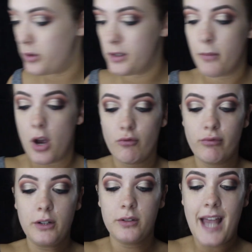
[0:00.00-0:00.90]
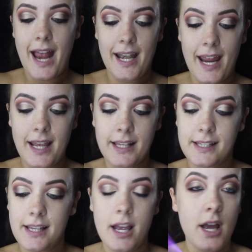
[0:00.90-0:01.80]
was my Real
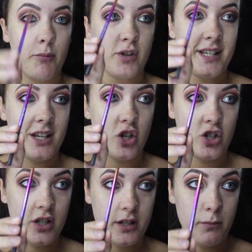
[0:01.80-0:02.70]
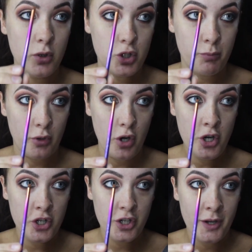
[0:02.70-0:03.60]
Techniques Precision Smudge
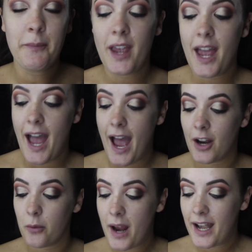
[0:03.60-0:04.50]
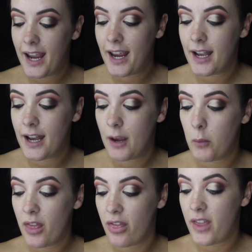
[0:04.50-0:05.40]
brush, and I went in
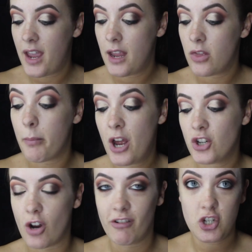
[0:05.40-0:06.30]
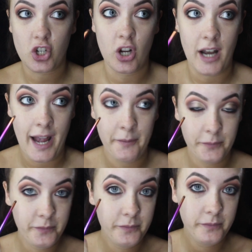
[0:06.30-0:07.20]
with the burnt orange colour.
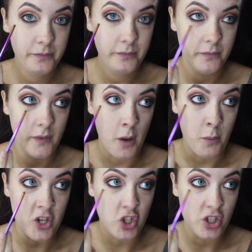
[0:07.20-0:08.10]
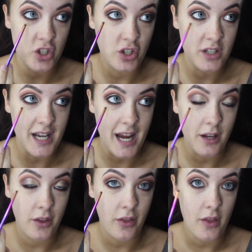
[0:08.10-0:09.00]
I went just
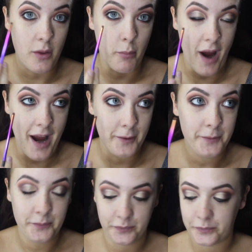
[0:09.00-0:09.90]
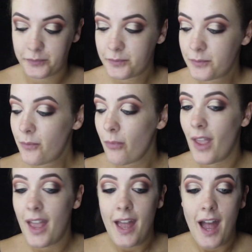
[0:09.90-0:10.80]
underneath the brown.
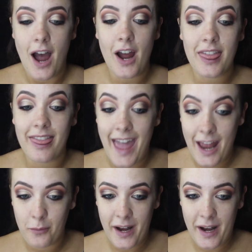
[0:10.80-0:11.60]
I then